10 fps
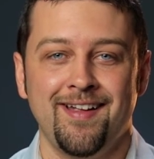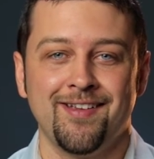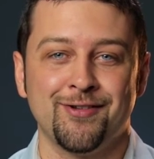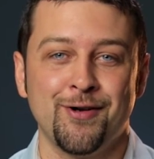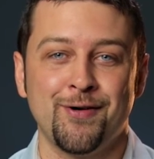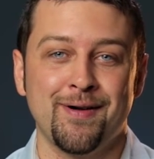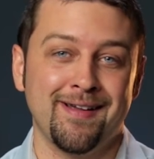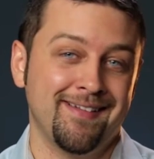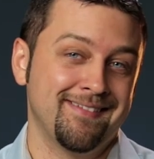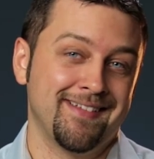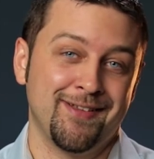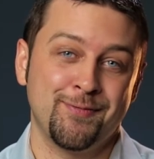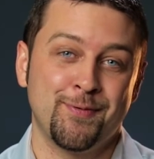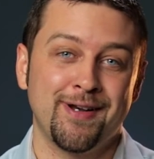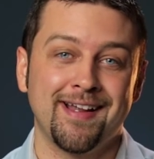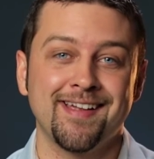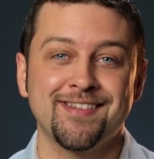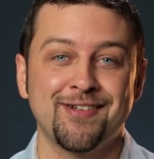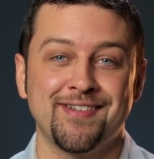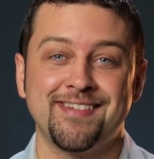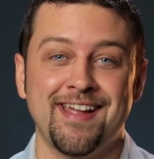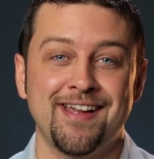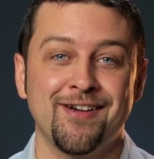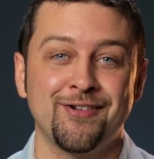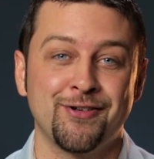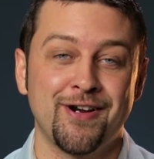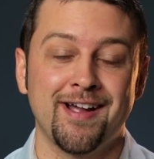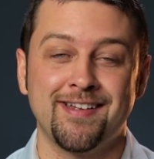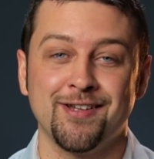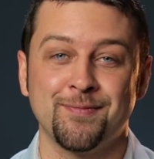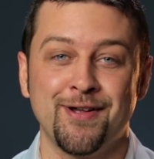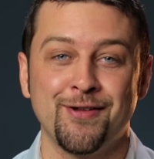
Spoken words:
So at this point, I guess I'll just stay here until God tells me